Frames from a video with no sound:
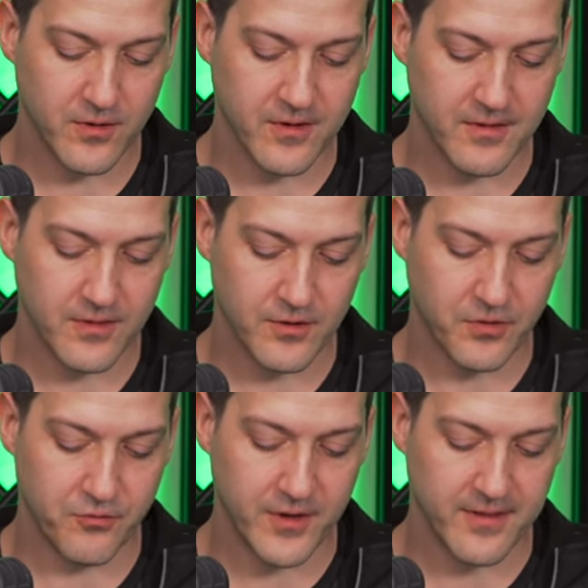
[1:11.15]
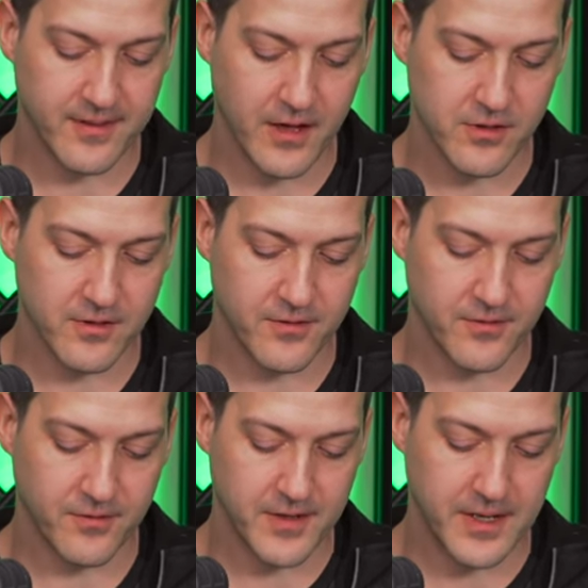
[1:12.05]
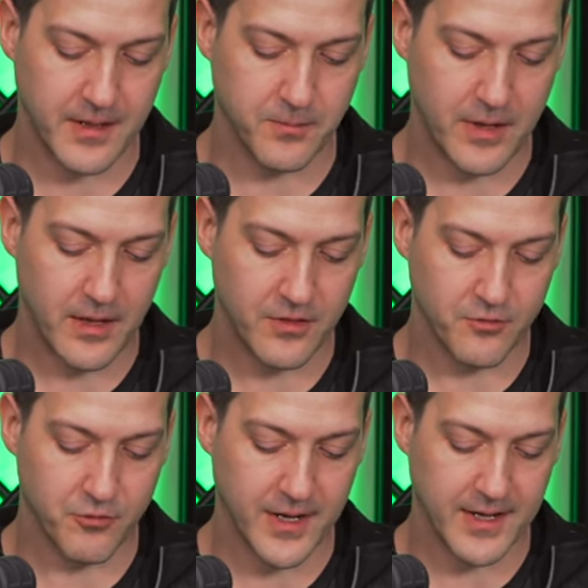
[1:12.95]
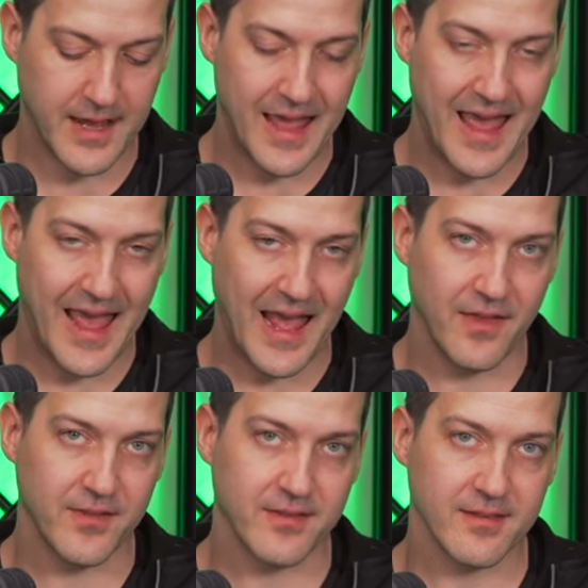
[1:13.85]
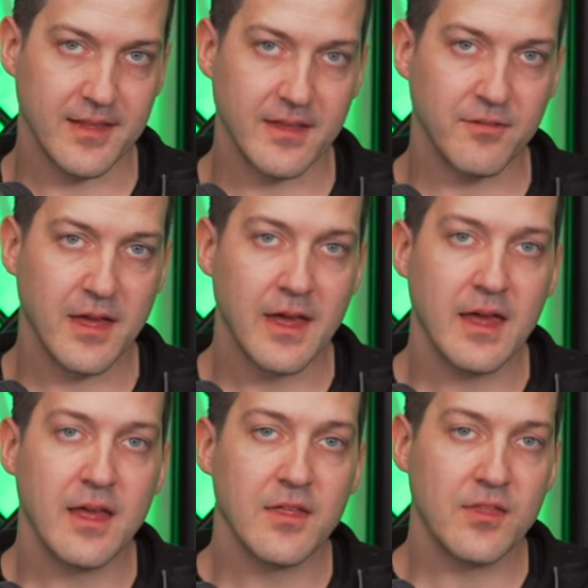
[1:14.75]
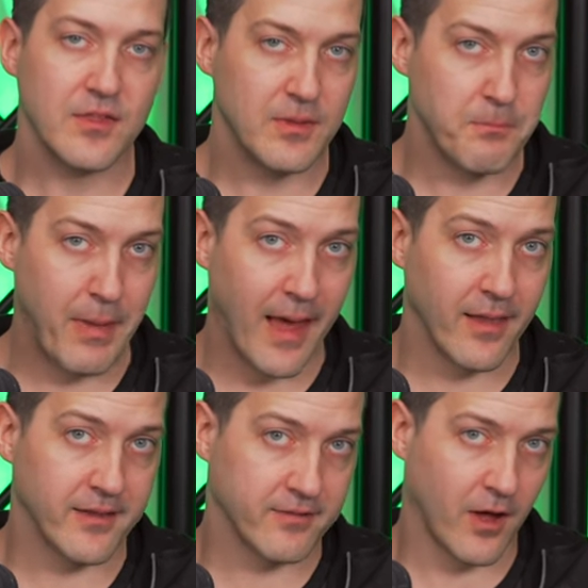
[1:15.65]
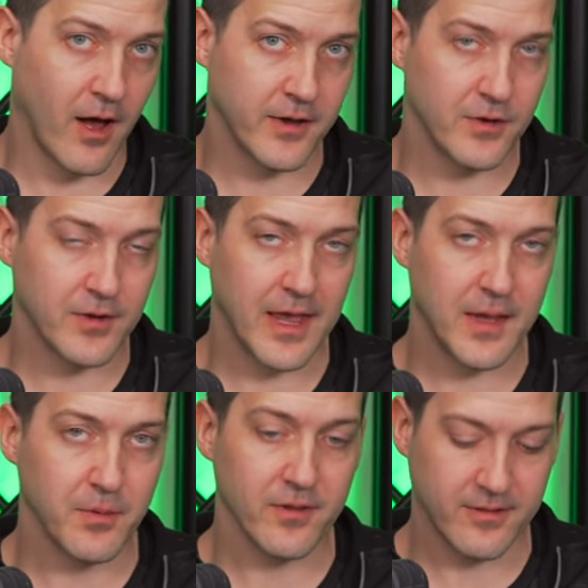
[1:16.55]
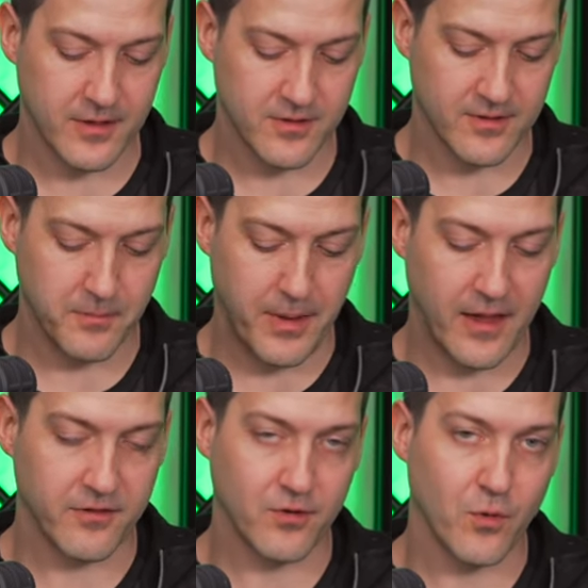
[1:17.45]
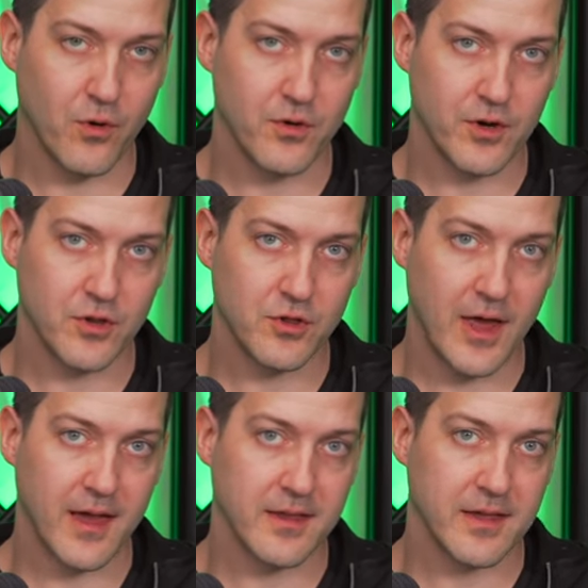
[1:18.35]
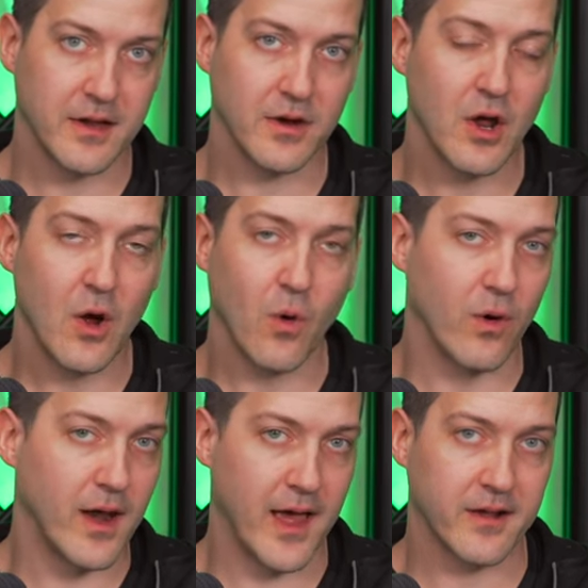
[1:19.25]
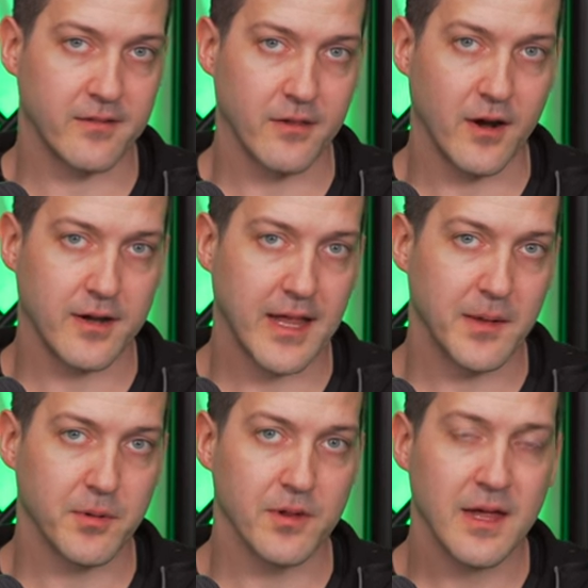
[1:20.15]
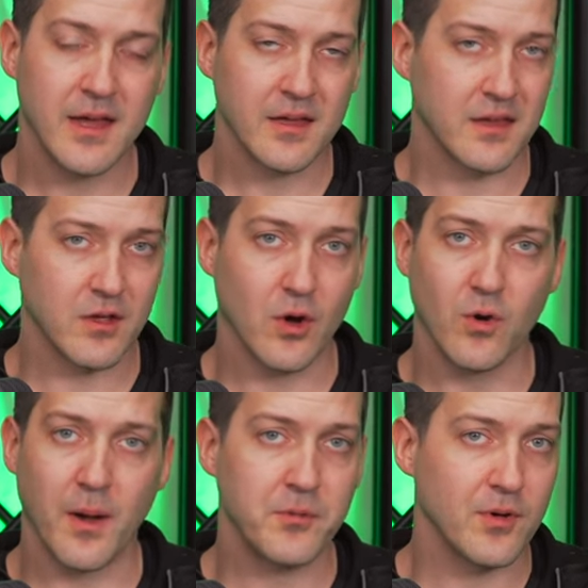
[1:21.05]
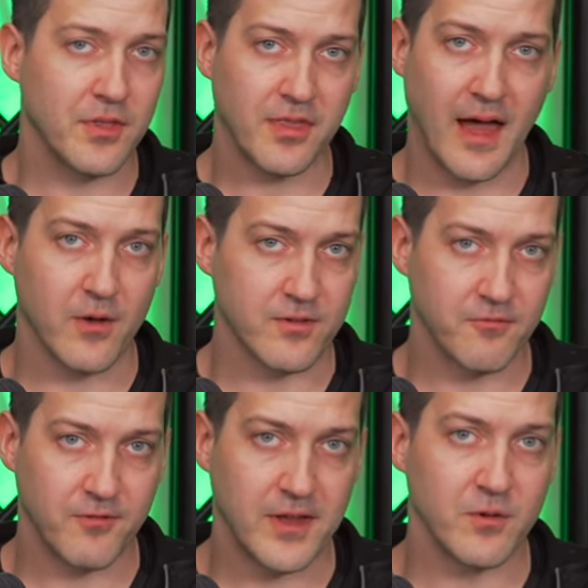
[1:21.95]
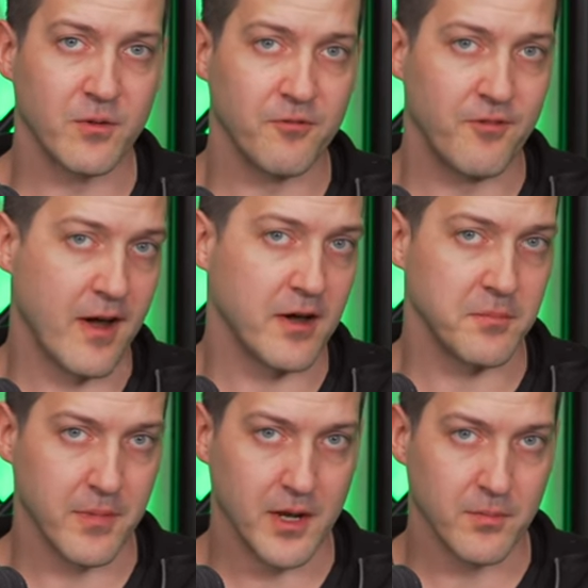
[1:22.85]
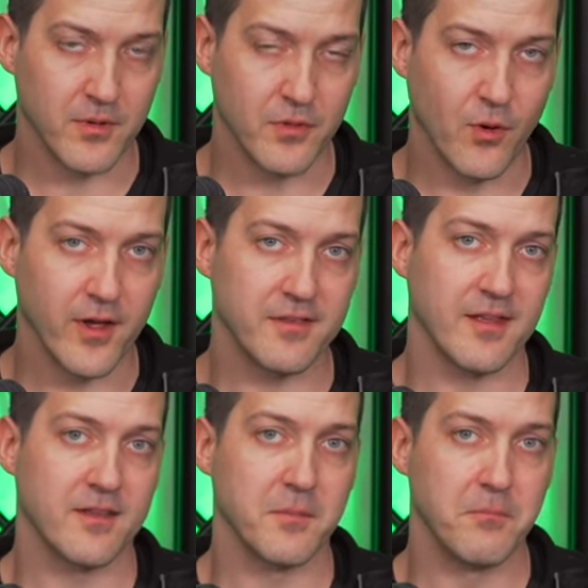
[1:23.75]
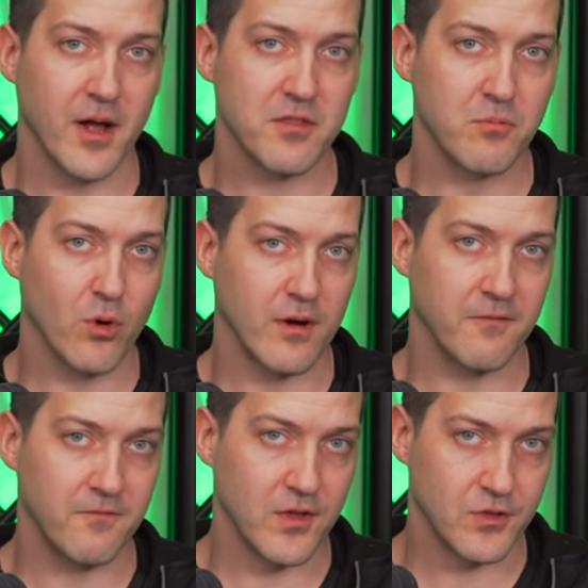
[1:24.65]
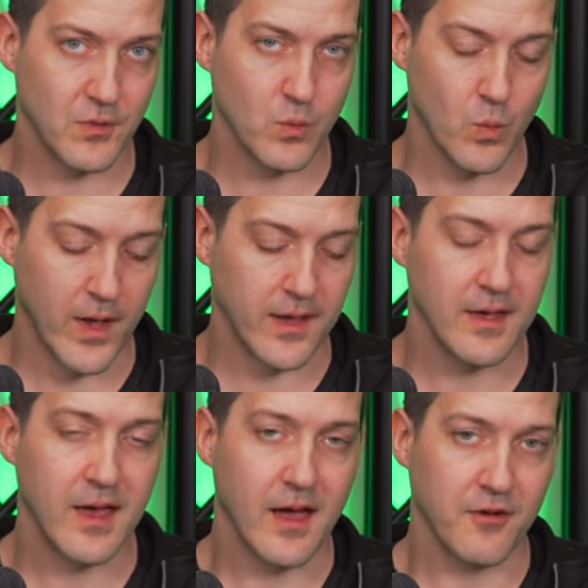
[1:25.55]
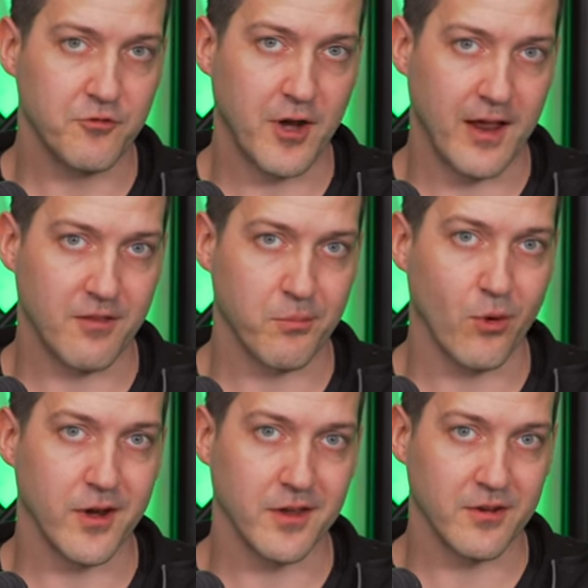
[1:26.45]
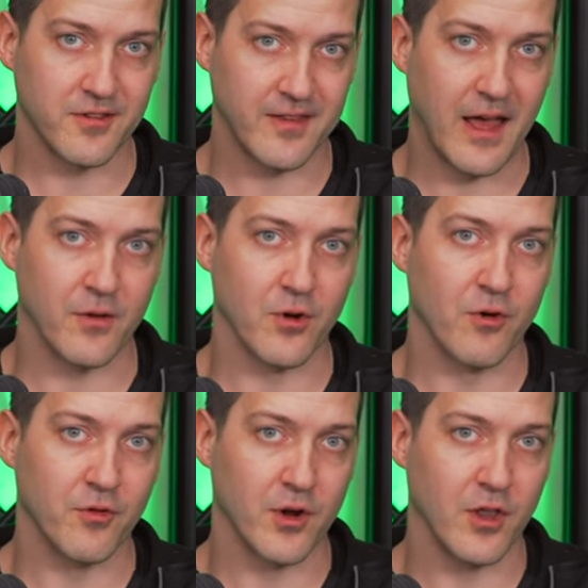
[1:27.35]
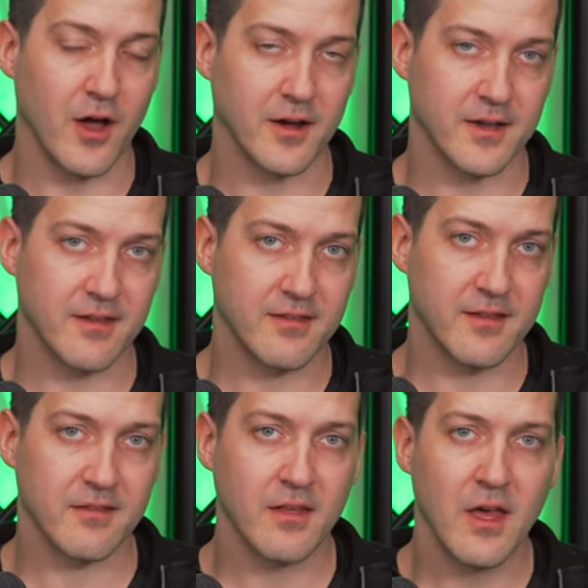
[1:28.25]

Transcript: You can see there's three sections. There's the tip, the ring, and the sleeve. Balanced audio cable, such as a balanced 1/4 inch jack here or an XLR cable, can go up to 1,000 feet with very minimal noise. It's a much more efficient way of transporting your sound over a long distance.